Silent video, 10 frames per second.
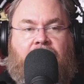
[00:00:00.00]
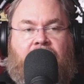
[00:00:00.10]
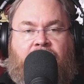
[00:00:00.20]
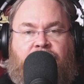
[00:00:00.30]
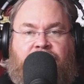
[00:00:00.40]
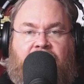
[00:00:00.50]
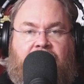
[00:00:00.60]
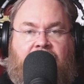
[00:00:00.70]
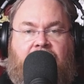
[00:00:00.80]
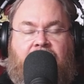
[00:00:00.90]
if
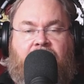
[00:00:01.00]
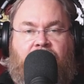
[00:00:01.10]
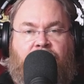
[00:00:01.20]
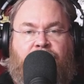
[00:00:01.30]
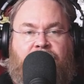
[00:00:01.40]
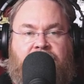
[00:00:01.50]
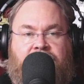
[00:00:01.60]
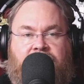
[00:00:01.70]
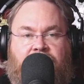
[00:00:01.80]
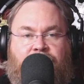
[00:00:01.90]
any of
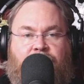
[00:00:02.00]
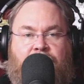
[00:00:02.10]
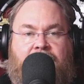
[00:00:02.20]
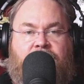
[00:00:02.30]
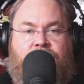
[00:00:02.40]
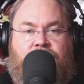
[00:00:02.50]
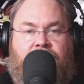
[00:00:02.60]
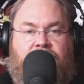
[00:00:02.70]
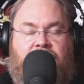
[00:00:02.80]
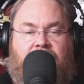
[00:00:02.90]
this
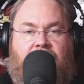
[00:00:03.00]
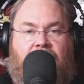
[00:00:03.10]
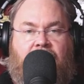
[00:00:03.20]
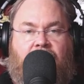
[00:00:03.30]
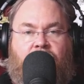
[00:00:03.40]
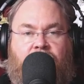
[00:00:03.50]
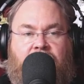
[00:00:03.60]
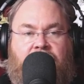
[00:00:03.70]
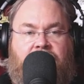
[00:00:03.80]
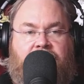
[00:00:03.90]
information um,
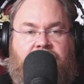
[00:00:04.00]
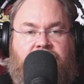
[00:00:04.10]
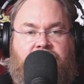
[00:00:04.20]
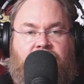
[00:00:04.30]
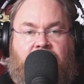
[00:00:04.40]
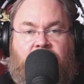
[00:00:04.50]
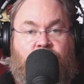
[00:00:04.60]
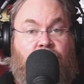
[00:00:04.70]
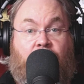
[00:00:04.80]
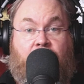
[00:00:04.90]
is uh,
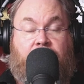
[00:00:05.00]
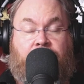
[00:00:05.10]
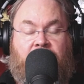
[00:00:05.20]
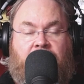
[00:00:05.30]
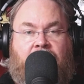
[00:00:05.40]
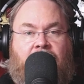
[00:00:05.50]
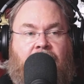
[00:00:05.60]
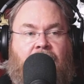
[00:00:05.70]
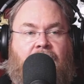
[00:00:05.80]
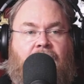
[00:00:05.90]
triggering
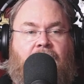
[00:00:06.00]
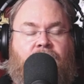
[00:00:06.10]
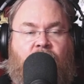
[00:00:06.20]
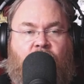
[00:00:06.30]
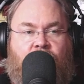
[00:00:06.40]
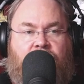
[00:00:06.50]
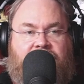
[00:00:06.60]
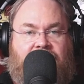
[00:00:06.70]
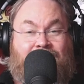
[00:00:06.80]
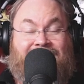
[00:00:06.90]
um, or
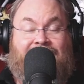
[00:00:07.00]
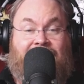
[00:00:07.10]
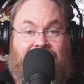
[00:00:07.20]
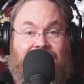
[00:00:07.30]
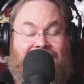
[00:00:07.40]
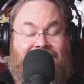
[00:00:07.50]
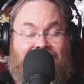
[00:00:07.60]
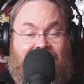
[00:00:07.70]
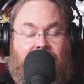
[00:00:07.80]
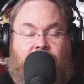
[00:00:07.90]
is upsetting in
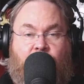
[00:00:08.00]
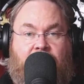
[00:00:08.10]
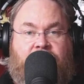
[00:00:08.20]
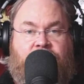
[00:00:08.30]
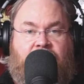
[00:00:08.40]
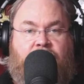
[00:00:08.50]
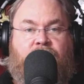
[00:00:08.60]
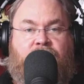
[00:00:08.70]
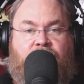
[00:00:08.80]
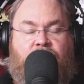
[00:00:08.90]
any way, shape,
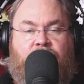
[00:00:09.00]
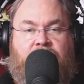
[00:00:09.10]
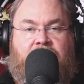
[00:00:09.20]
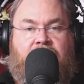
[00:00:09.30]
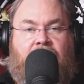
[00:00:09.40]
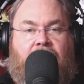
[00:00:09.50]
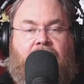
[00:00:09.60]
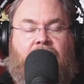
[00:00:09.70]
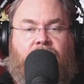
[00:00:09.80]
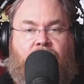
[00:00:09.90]
or form,
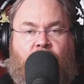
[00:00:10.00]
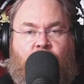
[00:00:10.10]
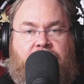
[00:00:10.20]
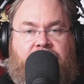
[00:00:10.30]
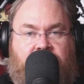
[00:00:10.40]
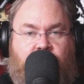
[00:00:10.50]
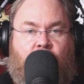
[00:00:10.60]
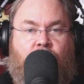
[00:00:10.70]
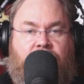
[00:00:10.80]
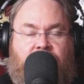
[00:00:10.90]
um, we
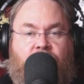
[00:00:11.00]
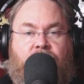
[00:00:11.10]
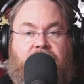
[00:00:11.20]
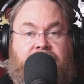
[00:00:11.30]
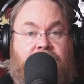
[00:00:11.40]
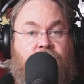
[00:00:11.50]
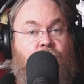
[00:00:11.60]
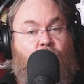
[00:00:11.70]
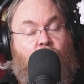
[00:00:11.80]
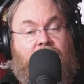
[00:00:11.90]
support an organization
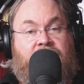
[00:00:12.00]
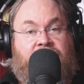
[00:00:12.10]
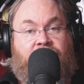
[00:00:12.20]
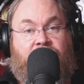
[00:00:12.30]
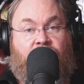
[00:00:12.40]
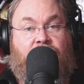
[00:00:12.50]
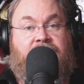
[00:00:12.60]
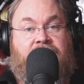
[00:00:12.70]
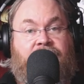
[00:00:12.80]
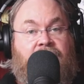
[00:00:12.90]
called
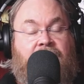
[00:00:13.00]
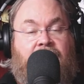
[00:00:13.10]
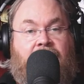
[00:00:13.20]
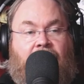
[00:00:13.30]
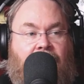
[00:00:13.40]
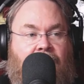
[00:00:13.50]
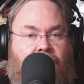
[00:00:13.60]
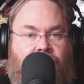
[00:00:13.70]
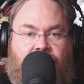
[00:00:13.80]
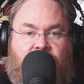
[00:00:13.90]
1737.
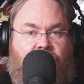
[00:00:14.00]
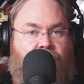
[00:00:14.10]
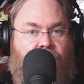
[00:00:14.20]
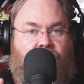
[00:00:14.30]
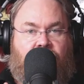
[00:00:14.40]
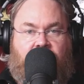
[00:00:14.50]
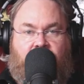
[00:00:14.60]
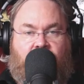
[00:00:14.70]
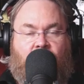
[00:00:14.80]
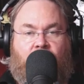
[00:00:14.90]
Um, you
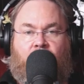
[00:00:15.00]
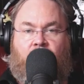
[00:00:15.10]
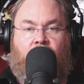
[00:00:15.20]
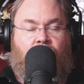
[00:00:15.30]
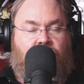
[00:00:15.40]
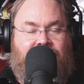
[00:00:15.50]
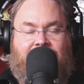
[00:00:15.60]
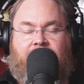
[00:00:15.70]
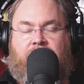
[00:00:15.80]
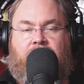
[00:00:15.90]
can call or
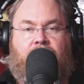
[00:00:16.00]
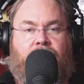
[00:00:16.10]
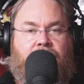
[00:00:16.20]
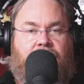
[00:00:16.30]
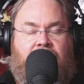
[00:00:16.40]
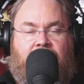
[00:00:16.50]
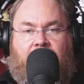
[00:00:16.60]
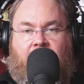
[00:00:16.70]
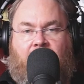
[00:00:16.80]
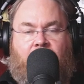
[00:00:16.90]
text them.
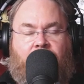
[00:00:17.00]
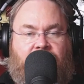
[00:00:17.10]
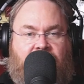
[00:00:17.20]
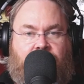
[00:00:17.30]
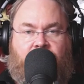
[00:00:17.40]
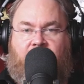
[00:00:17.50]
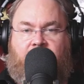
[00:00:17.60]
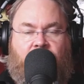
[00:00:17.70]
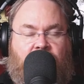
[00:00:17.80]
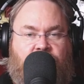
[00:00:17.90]
Um, they're
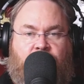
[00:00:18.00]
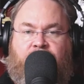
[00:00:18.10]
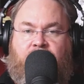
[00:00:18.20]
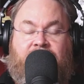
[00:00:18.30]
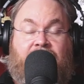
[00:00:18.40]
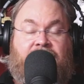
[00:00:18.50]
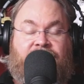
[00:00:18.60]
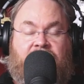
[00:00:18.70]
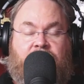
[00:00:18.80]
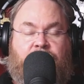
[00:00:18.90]
24 hours a day,
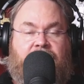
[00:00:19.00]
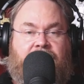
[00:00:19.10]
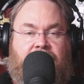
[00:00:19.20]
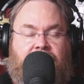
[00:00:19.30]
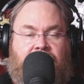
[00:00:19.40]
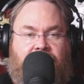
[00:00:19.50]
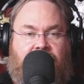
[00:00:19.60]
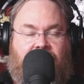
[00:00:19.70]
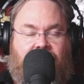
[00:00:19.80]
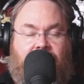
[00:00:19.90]
seven days a week. They're,
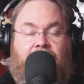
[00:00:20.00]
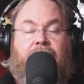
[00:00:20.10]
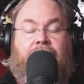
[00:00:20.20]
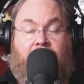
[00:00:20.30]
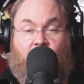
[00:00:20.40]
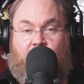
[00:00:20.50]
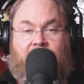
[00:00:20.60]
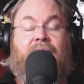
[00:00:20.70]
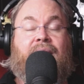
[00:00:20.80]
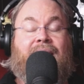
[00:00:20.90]
they're there to help,
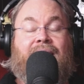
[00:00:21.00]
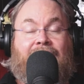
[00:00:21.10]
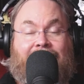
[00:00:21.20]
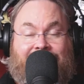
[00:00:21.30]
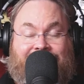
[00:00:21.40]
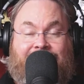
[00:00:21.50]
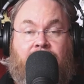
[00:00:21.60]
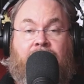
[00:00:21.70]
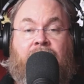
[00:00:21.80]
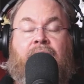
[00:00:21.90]
they're there to
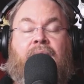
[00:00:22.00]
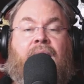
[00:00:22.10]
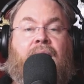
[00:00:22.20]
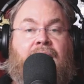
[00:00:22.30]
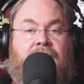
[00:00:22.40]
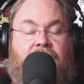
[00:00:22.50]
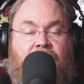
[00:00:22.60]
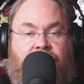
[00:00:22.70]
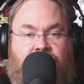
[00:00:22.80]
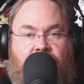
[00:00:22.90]
listen. And
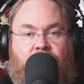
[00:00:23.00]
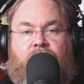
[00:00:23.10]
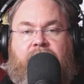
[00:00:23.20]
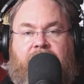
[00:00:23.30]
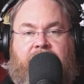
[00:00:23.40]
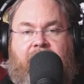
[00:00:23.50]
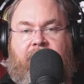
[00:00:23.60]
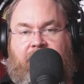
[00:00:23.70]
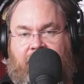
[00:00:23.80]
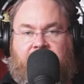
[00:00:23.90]
if you need
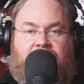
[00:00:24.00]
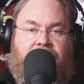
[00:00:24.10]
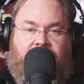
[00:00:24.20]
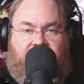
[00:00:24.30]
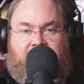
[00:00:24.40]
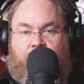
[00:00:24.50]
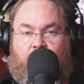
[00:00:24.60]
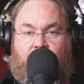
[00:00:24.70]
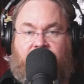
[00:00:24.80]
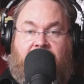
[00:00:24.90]
that next level of
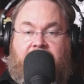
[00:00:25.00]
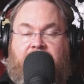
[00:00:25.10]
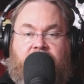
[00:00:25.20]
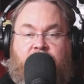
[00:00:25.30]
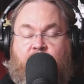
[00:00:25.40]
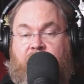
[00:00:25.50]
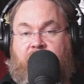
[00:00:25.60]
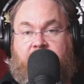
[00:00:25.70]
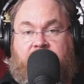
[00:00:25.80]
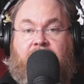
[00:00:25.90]
support, they can actually put
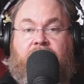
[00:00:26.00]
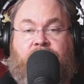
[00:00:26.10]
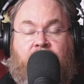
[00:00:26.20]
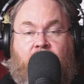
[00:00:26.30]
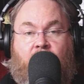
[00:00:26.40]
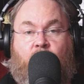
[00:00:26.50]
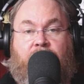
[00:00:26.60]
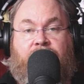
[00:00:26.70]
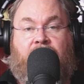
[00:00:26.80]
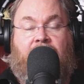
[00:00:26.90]
you in touch
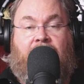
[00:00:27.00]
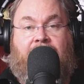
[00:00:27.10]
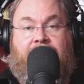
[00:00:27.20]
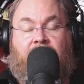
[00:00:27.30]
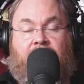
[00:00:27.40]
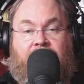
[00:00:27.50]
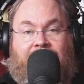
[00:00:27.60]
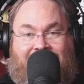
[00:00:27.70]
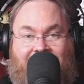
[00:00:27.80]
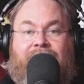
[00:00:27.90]
with a
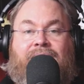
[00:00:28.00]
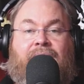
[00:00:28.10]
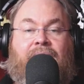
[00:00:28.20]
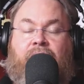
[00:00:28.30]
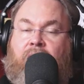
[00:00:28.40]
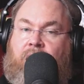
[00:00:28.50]
counselor